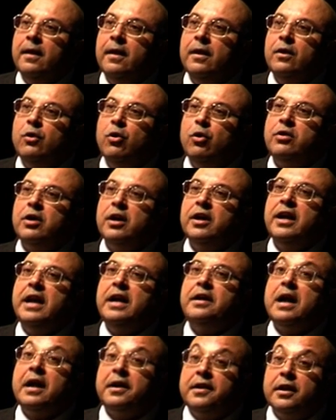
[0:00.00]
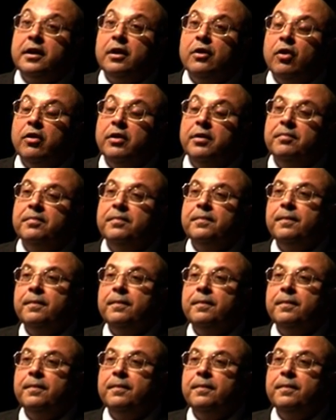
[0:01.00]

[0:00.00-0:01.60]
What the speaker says: wrote a great article on him.